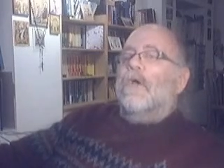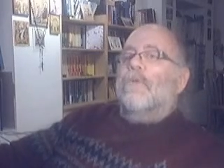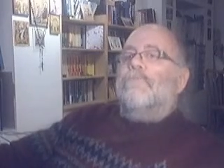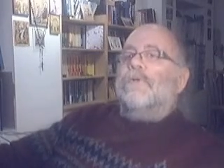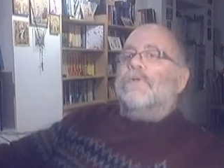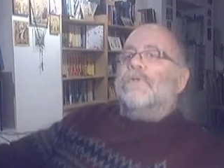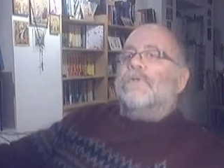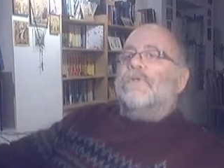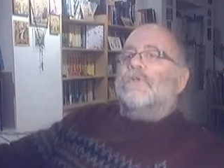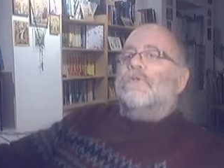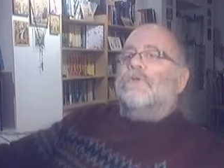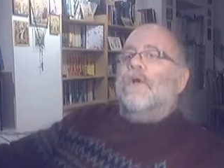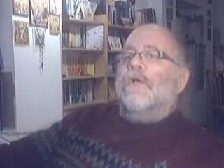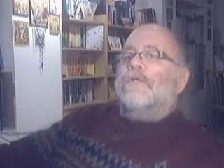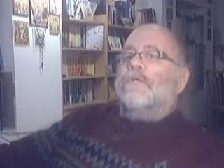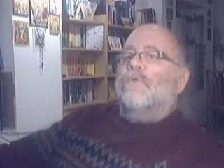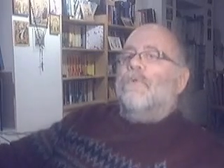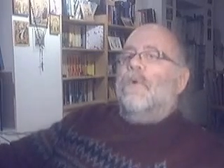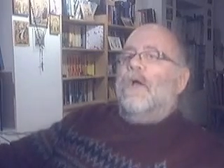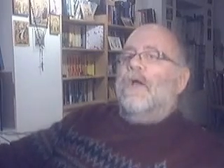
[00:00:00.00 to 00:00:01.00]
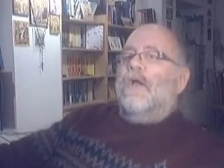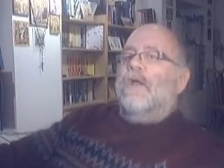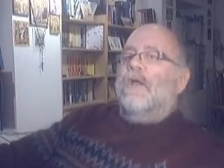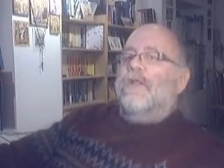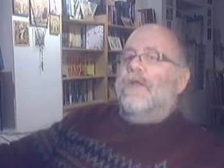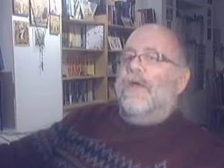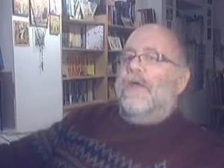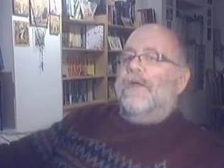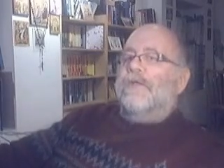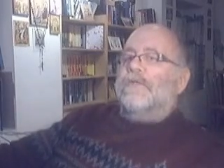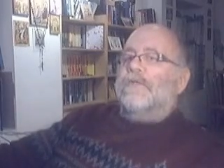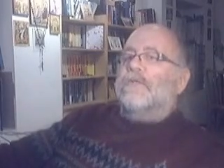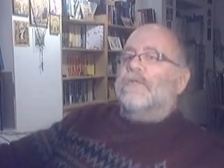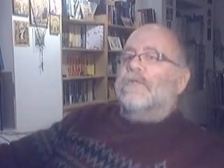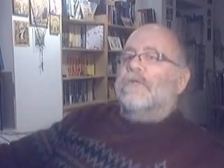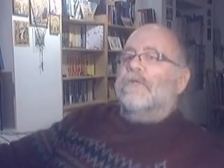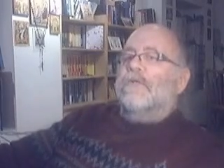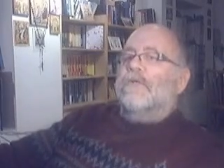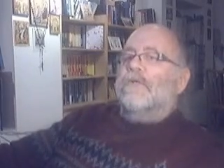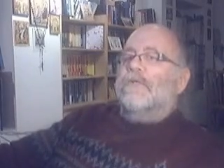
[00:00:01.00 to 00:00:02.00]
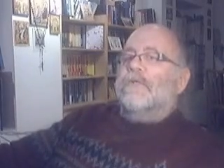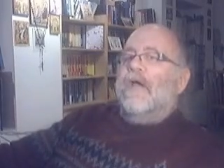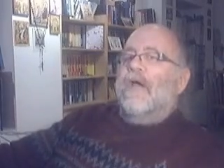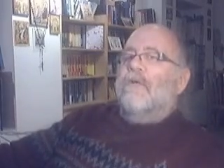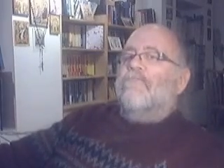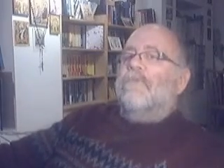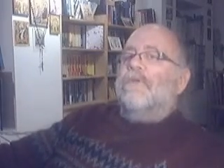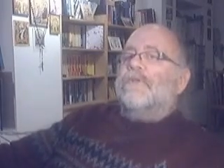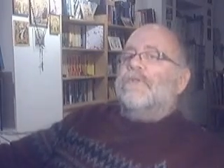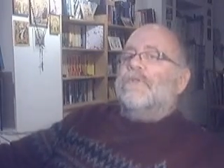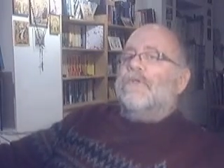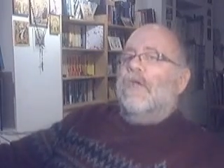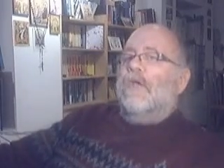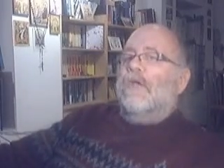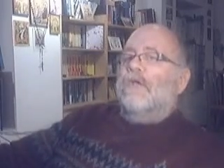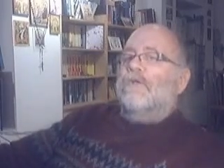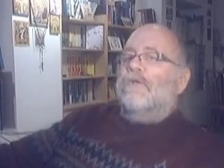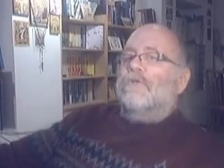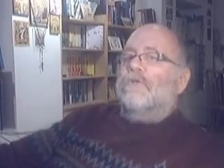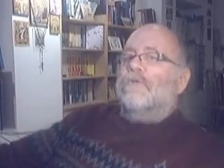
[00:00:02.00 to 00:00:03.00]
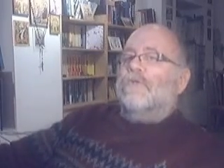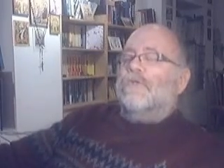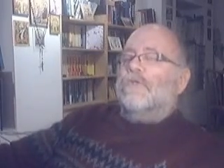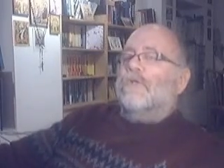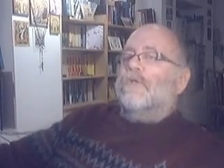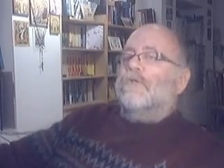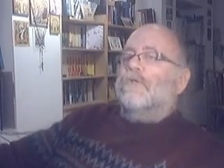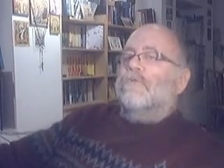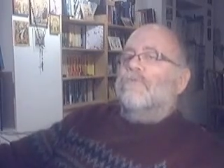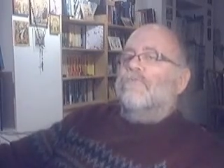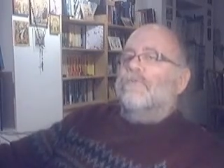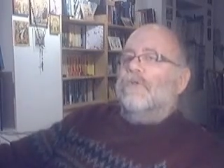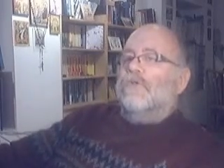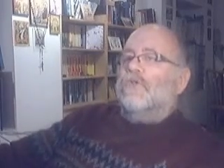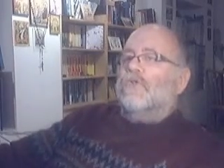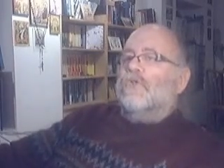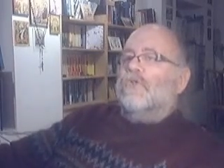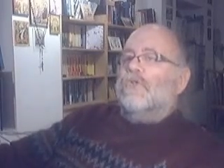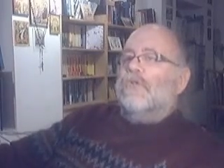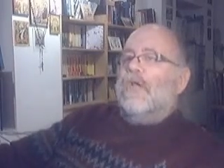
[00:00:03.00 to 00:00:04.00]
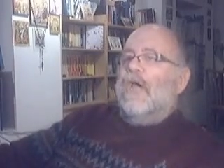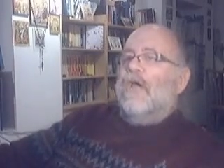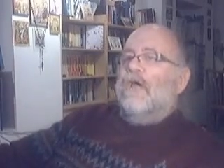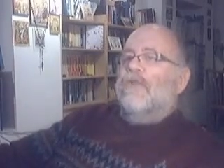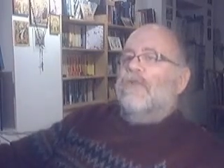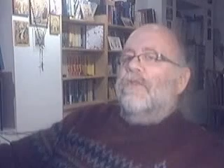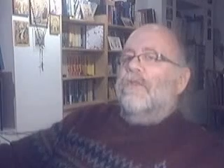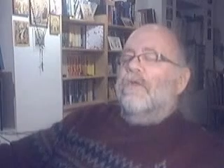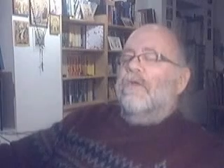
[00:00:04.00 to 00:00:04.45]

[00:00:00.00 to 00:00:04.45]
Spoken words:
but straightway they did condemn the saint to sudden vicious death,